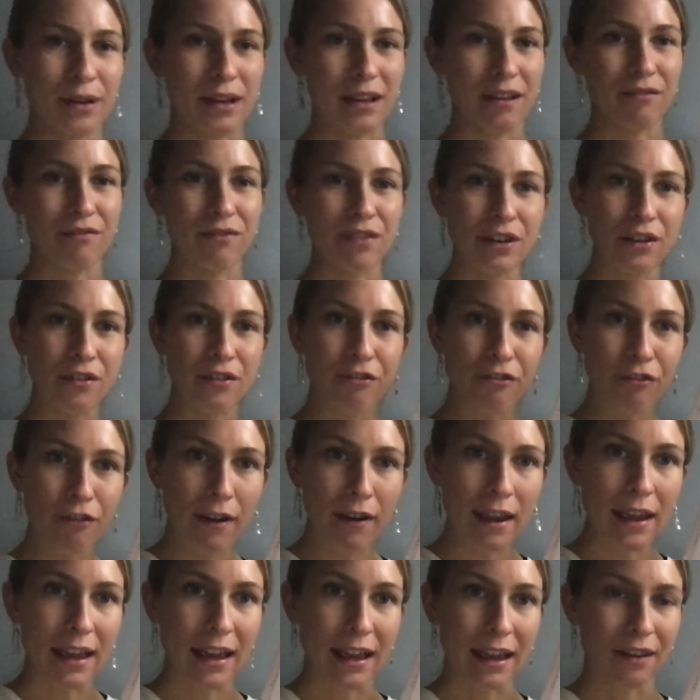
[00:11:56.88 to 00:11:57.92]
we can feel
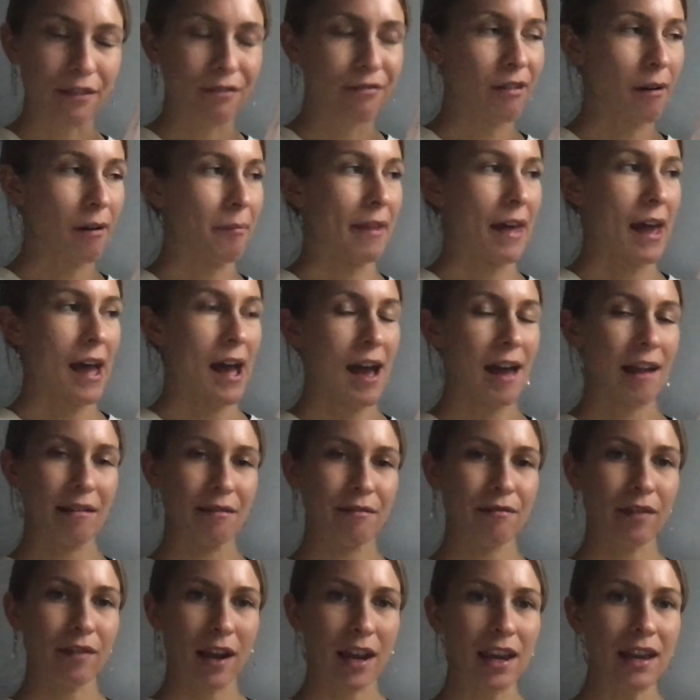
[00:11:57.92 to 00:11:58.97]
free from that,
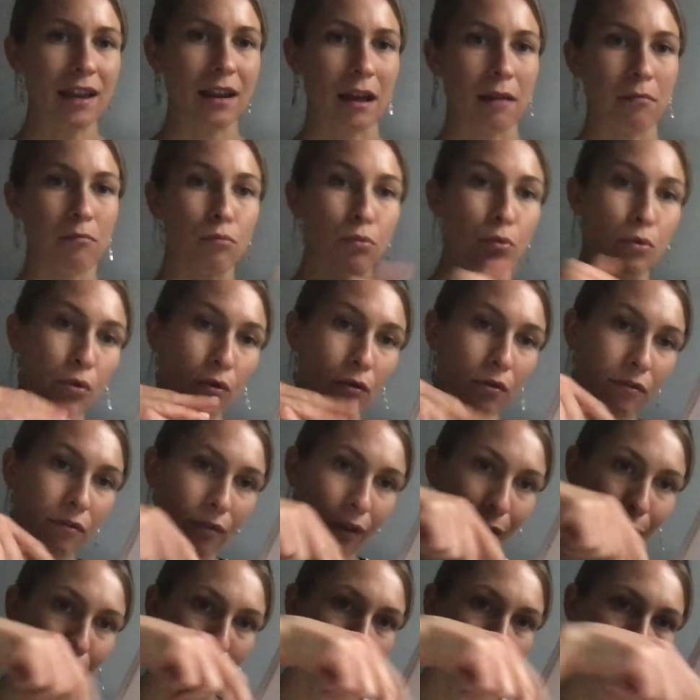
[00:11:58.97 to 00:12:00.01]
right? And move
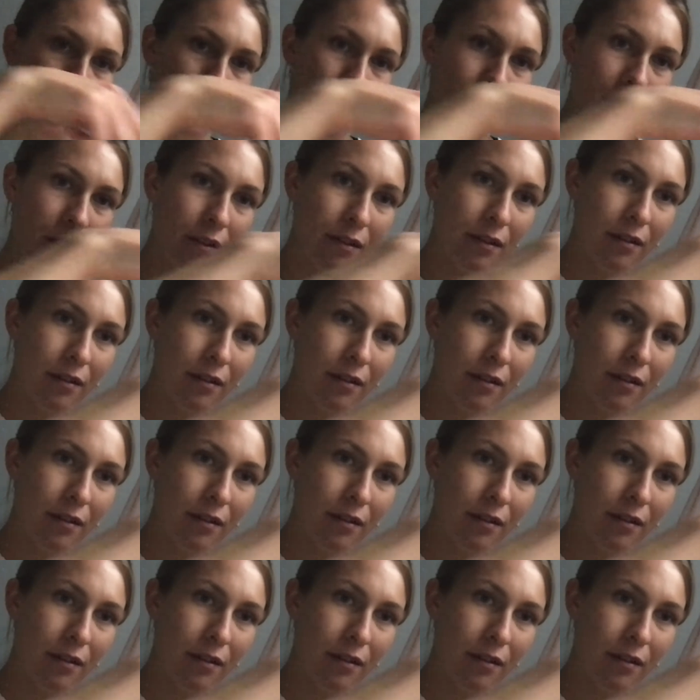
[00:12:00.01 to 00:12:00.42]
forward,